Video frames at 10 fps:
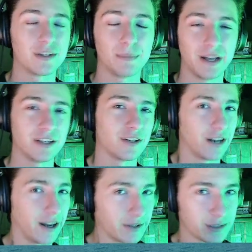dependent on
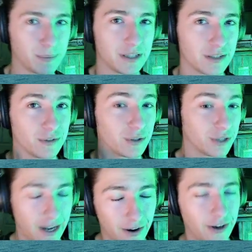how expensive your
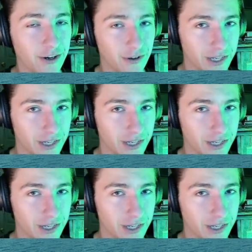carrier